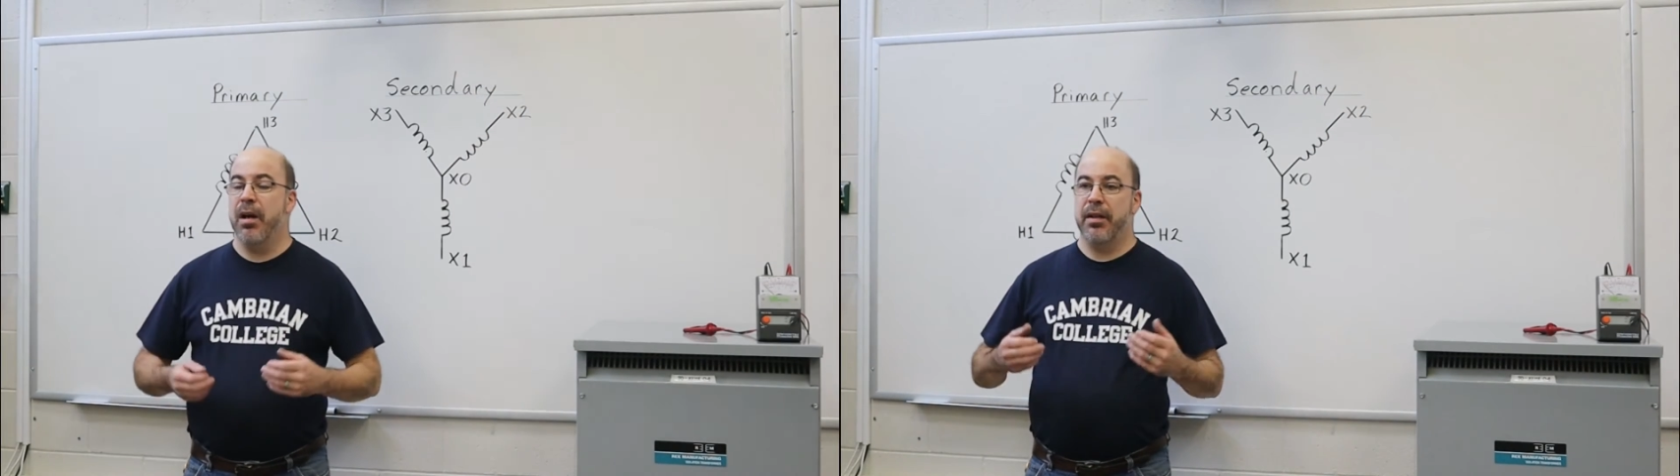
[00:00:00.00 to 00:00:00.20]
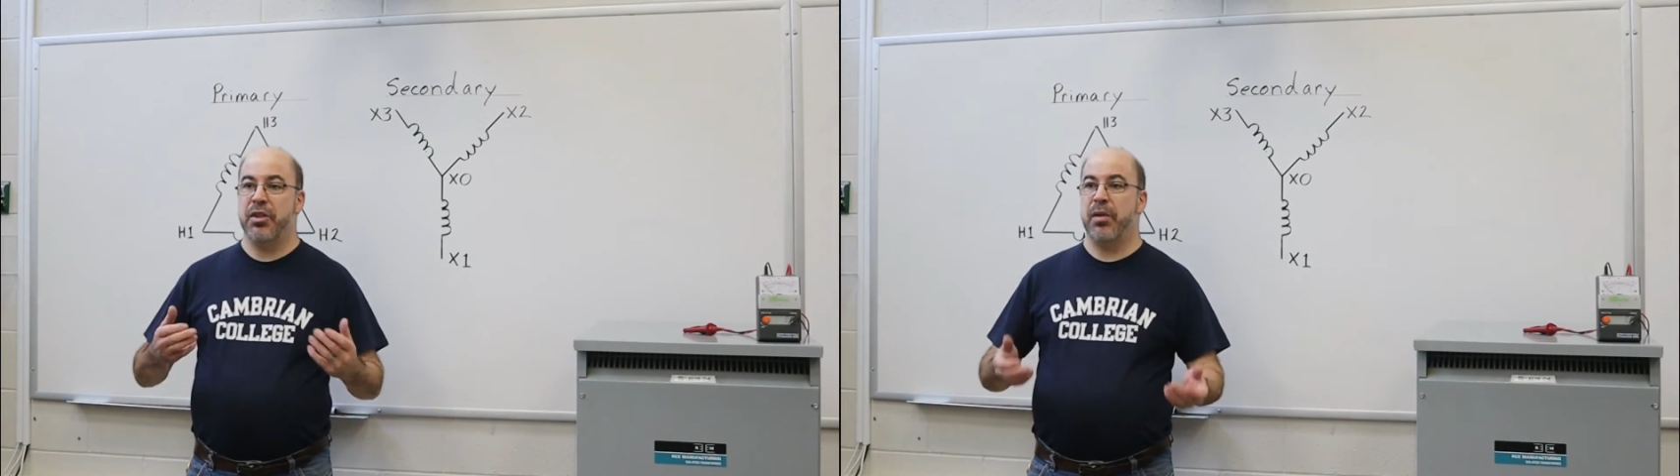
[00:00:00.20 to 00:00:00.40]

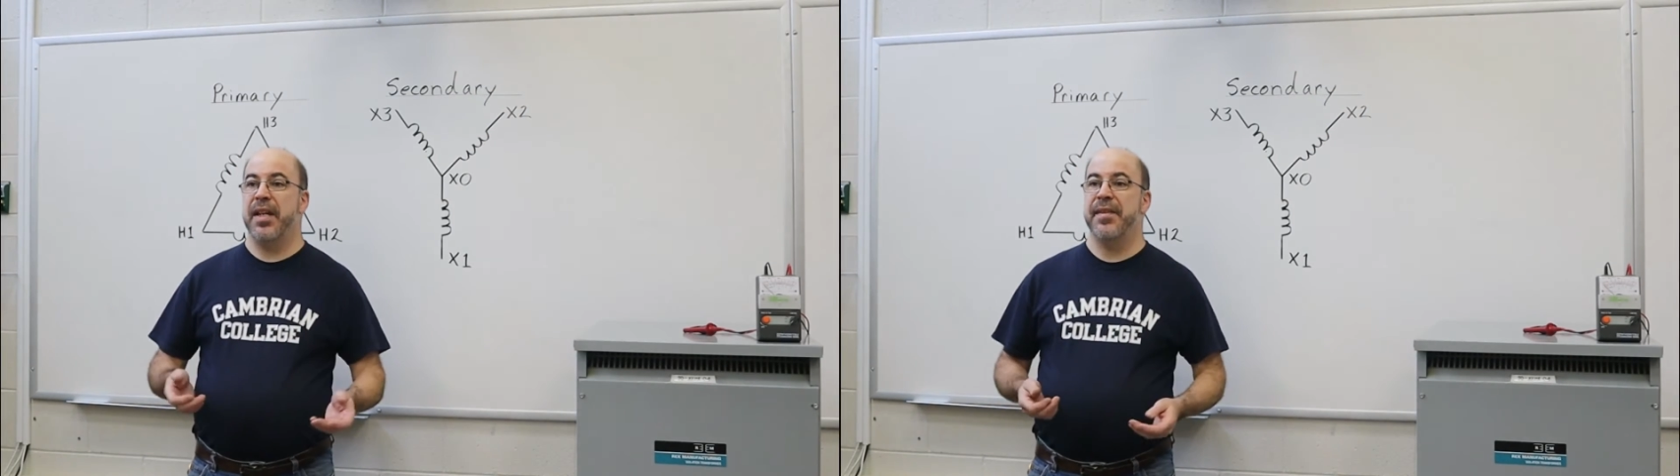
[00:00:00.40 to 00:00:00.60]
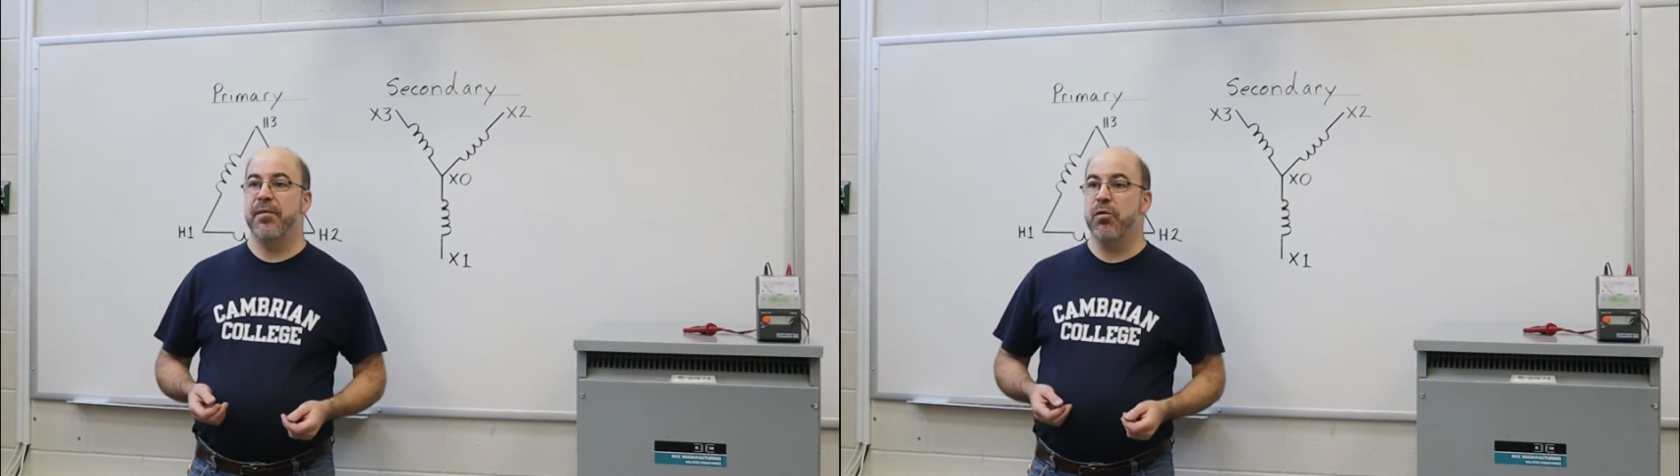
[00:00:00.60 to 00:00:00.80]
on a
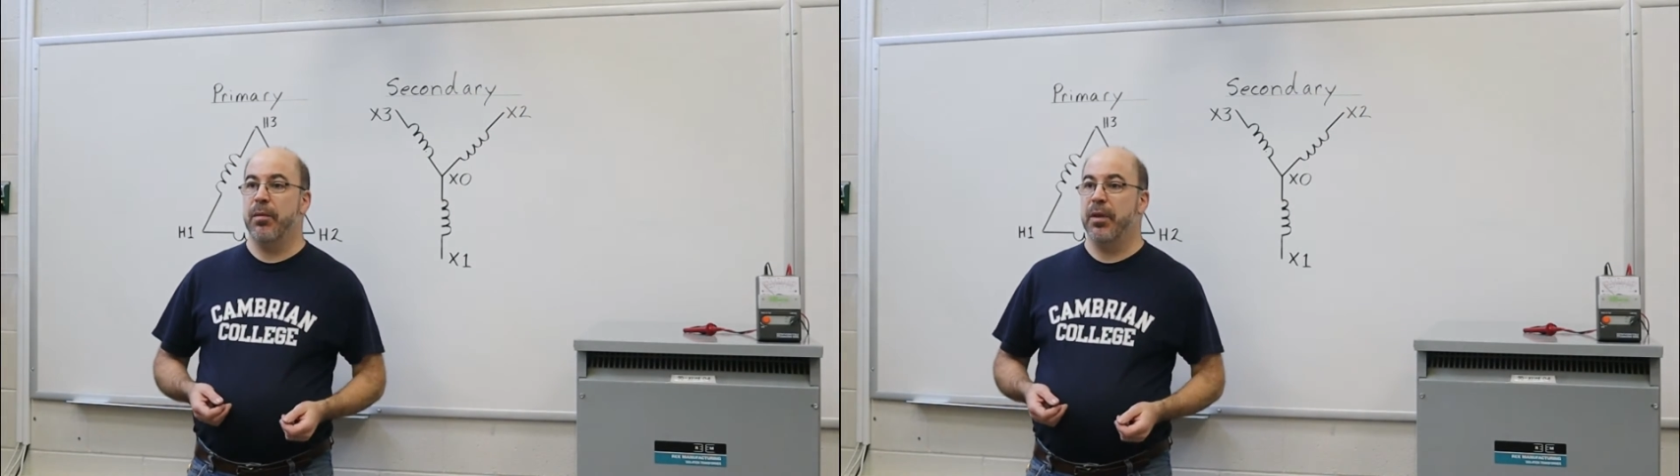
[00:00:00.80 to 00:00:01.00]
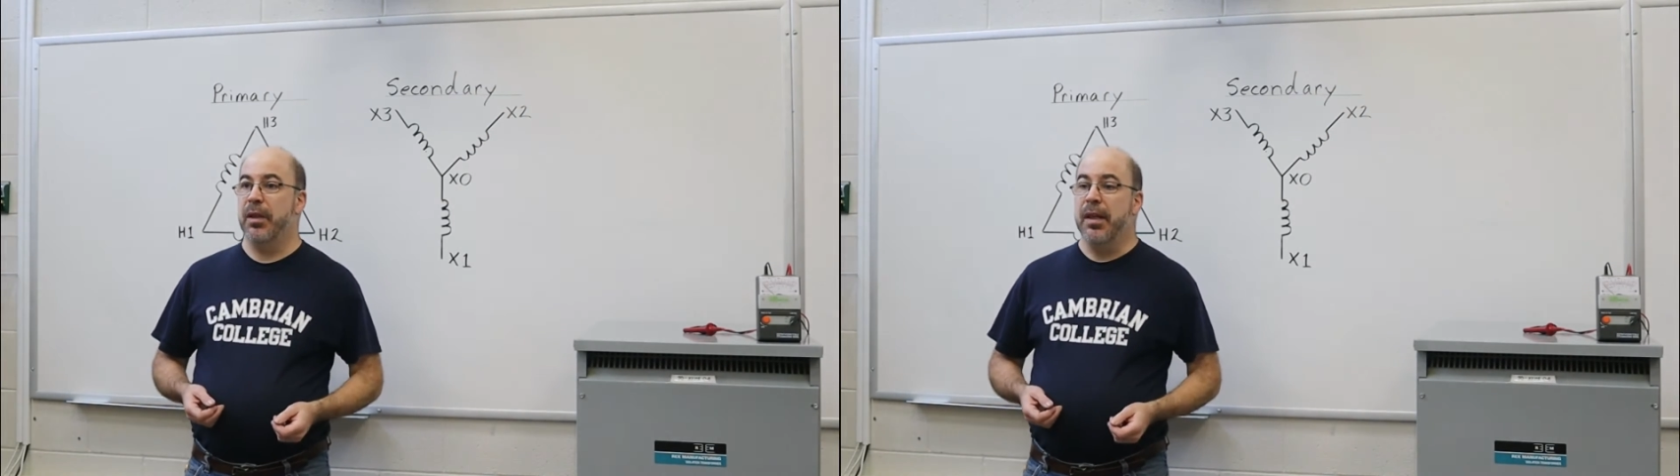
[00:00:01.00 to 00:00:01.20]

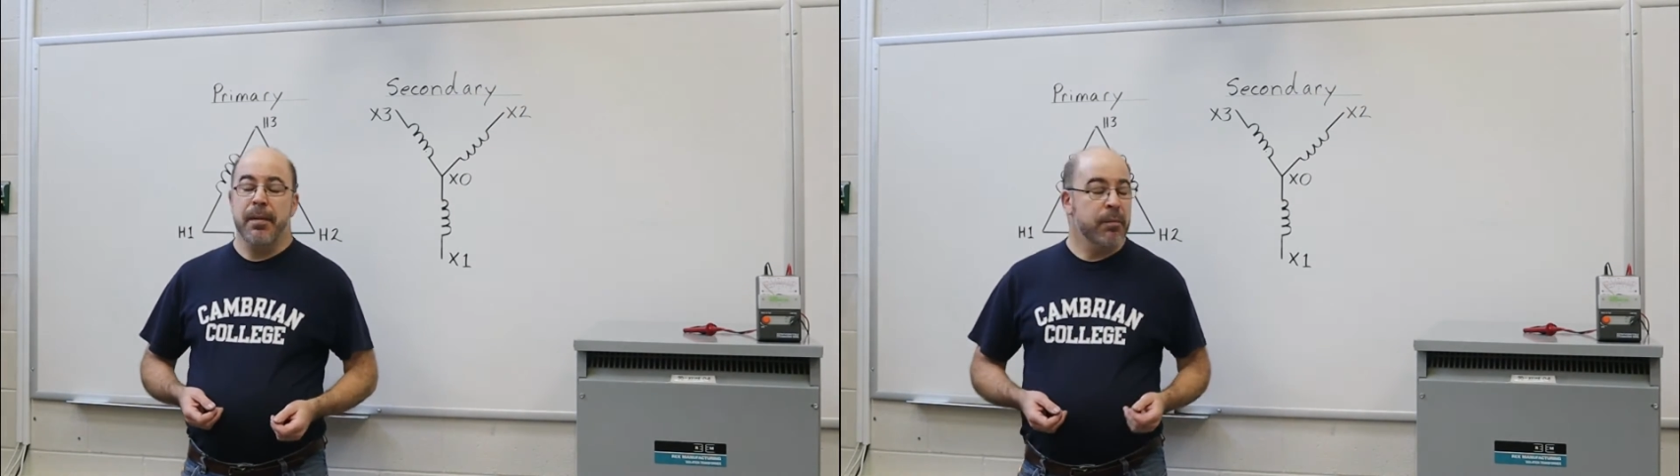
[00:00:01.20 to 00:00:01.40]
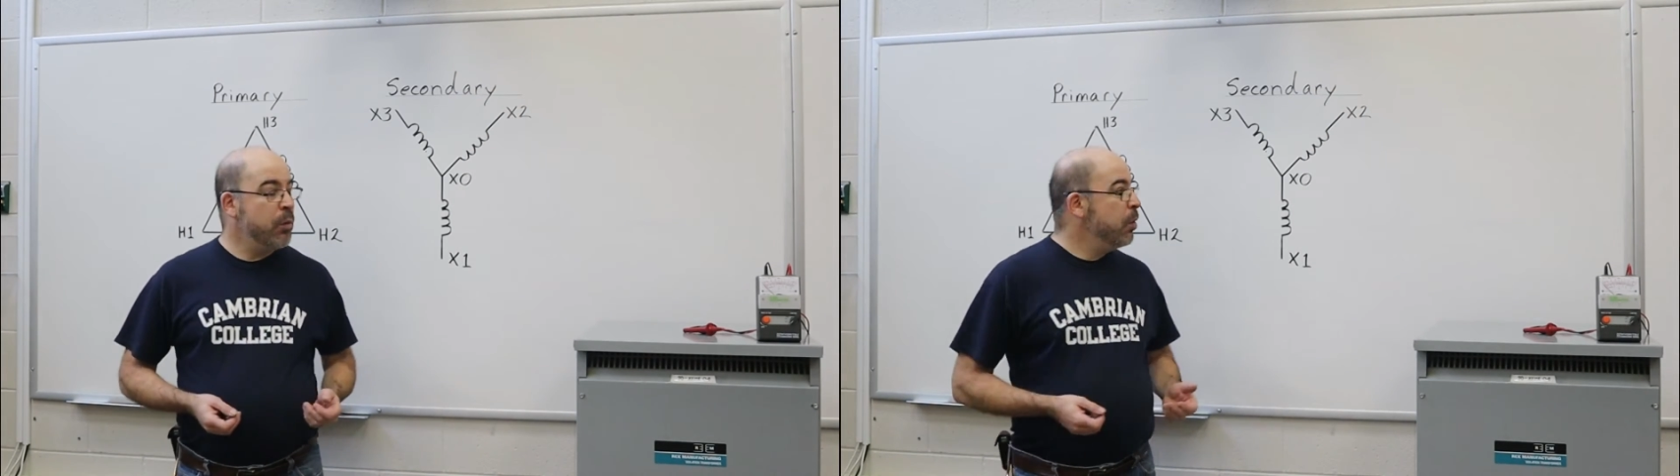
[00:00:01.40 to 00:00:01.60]
transformer.
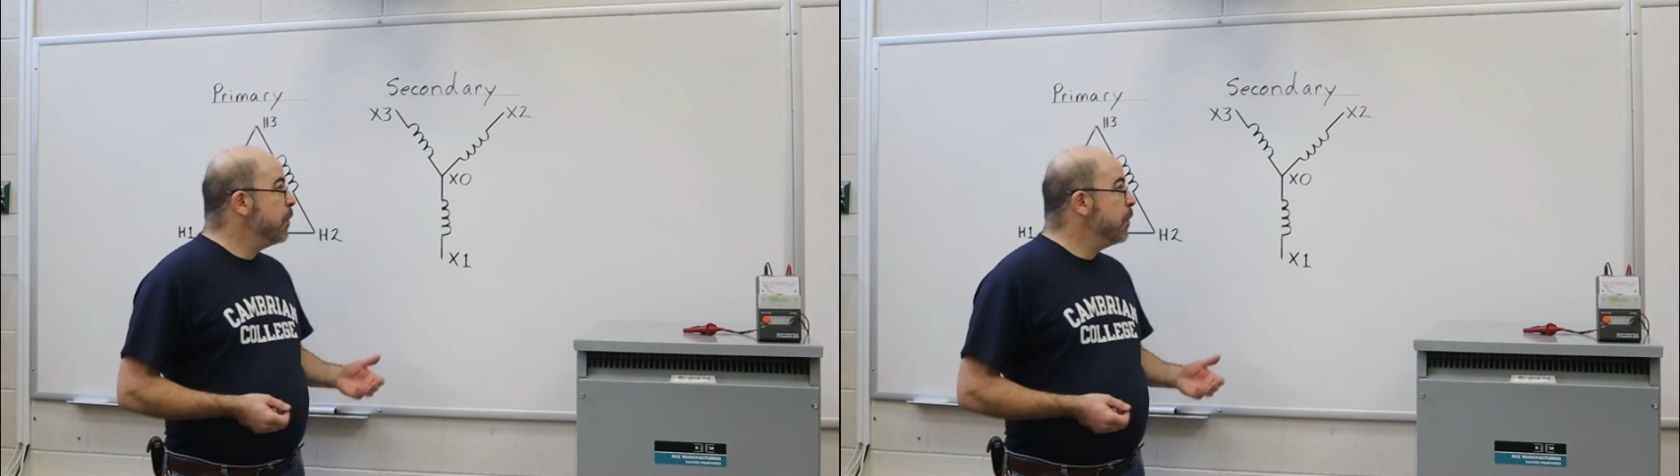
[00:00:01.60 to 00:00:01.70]
But